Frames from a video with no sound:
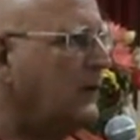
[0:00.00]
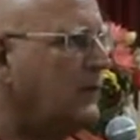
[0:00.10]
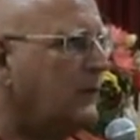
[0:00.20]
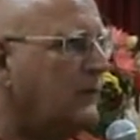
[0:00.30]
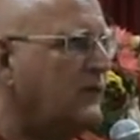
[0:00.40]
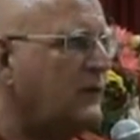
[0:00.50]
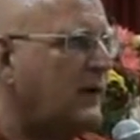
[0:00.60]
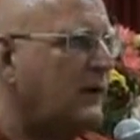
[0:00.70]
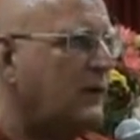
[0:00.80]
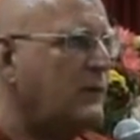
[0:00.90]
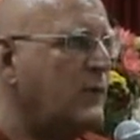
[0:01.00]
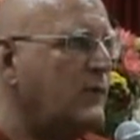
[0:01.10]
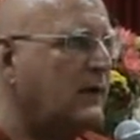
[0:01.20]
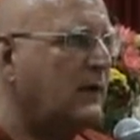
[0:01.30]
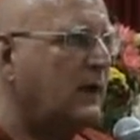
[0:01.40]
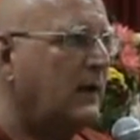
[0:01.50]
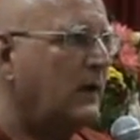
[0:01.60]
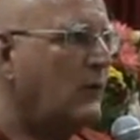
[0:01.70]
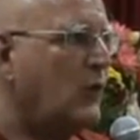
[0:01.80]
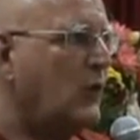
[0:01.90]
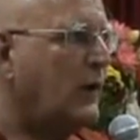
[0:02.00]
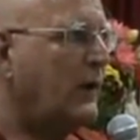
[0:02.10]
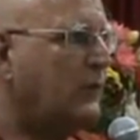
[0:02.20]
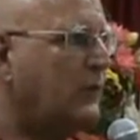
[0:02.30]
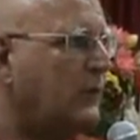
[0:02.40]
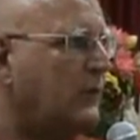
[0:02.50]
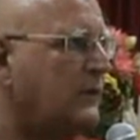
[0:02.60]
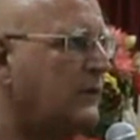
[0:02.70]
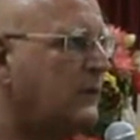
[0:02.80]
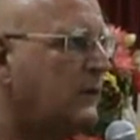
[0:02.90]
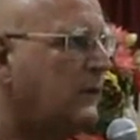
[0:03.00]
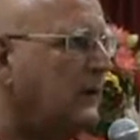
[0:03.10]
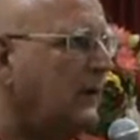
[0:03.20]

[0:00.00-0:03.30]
It sort of set the music and the tone, I suppose,